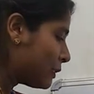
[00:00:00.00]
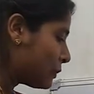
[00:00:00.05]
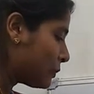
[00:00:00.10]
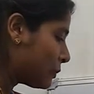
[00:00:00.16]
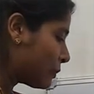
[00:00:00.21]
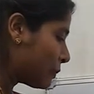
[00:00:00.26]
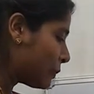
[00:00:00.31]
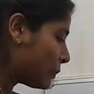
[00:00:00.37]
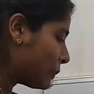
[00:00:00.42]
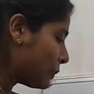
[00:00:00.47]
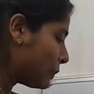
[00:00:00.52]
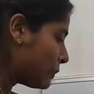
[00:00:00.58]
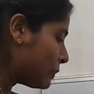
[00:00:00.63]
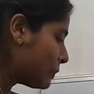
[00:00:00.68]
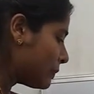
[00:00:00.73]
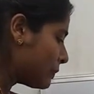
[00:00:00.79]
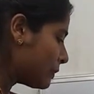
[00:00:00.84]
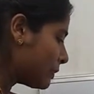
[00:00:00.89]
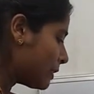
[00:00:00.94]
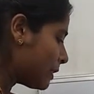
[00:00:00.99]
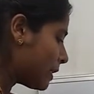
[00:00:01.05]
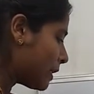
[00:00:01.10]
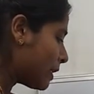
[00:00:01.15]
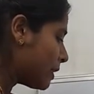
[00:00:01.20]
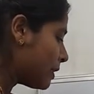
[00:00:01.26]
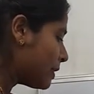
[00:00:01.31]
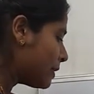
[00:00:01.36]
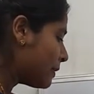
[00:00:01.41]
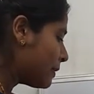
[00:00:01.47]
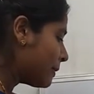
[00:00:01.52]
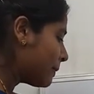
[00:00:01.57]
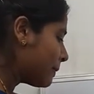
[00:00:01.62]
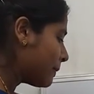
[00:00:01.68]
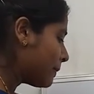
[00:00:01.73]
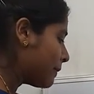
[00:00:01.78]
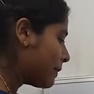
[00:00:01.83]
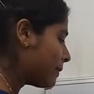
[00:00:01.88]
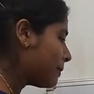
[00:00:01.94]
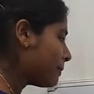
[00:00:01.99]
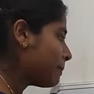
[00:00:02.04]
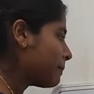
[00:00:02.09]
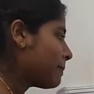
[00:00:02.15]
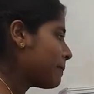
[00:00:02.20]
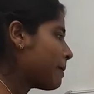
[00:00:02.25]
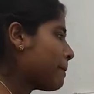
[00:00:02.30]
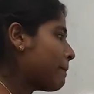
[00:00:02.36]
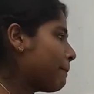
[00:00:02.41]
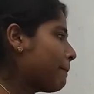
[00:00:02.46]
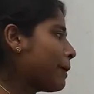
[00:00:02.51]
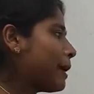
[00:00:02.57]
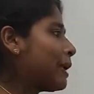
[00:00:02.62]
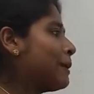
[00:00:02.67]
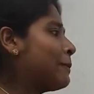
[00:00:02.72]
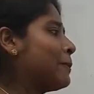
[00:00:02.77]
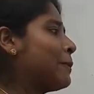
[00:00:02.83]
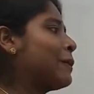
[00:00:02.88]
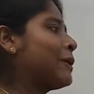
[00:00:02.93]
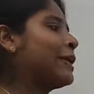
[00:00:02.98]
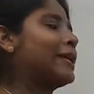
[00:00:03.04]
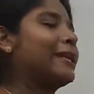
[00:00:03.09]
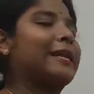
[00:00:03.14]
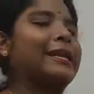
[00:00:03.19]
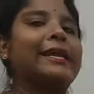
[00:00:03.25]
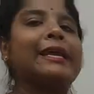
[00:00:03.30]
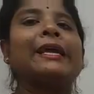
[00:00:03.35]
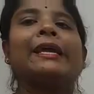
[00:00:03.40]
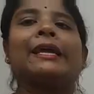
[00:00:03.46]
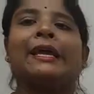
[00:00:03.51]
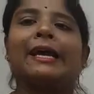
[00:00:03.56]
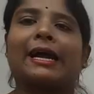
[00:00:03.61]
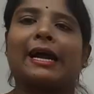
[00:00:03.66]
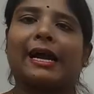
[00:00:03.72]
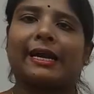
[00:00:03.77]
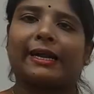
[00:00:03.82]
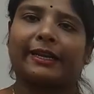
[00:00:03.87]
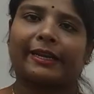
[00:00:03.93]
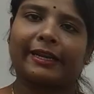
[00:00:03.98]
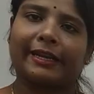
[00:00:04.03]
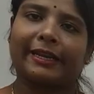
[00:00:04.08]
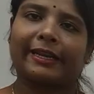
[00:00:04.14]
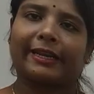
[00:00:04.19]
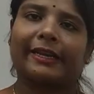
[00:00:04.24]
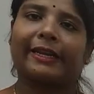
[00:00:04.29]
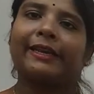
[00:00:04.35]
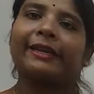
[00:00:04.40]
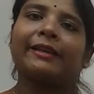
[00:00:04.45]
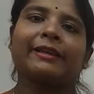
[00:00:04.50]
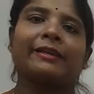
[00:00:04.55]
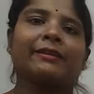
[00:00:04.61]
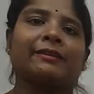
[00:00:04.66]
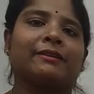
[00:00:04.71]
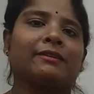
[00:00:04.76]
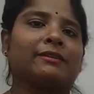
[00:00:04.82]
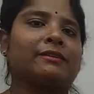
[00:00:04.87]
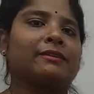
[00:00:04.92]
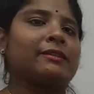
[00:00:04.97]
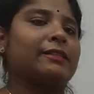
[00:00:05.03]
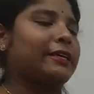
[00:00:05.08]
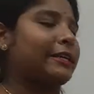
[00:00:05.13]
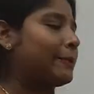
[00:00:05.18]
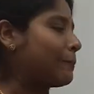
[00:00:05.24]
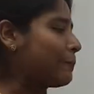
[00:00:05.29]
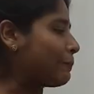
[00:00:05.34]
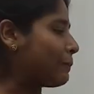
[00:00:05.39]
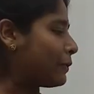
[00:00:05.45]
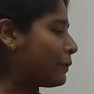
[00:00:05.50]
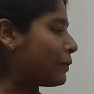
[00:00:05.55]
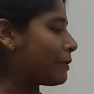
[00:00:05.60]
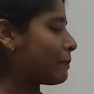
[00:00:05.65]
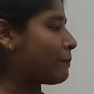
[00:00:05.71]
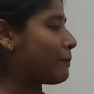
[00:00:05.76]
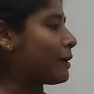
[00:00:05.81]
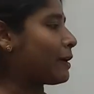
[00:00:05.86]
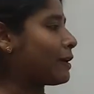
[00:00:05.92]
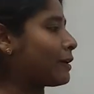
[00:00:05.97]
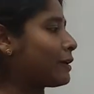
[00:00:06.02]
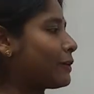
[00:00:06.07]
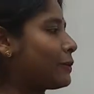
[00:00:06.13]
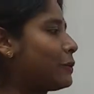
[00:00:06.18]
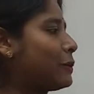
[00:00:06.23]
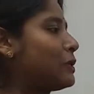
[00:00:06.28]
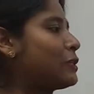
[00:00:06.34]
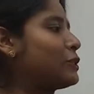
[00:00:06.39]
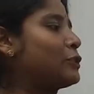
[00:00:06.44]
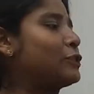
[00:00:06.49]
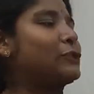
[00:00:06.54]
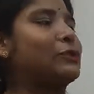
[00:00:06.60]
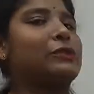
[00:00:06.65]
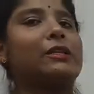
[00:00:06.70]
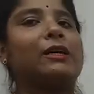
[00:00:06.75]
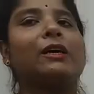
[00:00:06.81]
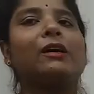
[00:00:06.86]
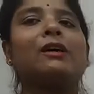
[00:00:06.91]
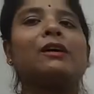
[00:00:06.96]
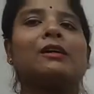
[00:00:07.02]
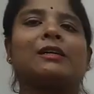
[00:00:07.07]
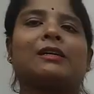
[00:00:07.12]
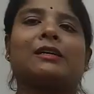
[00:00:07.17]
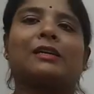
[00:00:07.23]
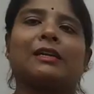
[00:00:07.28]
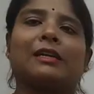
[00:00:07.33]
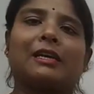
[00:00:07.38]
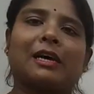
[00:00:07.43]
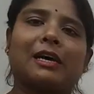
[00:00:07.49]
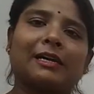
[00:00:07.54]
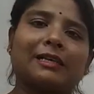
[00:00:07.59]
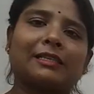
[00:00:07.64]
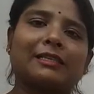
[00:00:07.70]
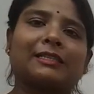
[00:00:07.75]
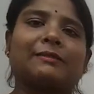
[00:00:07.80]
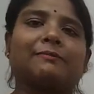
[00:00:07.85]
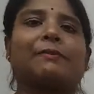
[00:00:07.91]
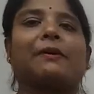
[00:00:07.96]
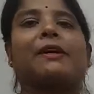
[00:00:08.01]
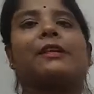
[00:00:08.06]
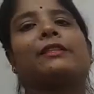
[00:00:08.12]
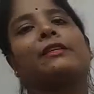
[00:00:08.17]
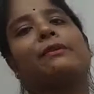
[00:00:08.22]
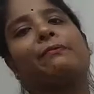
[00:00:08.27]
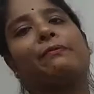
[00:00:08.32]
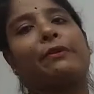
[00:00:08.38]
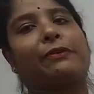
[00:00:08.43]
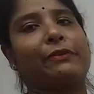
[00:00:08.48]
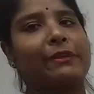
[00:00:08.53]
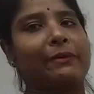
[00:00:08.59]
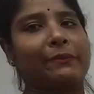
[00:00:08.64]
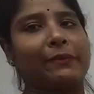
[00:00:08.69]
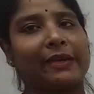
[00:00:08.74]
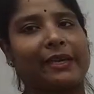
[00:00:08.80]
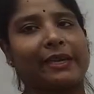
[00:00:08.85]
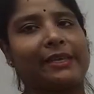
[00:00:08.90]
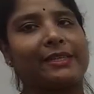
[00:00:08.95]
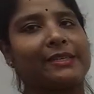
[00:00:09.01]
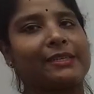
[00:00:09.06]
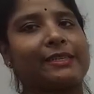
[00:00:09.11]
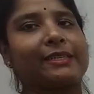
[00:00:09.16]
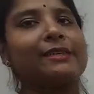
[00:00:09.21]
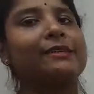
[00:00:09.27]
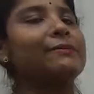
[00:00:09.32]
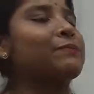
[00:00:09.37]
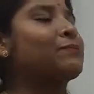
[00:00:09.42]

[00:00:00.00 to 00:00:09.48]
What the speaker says: through the pulmonary artery the impure blood goes to the lungs for the purification,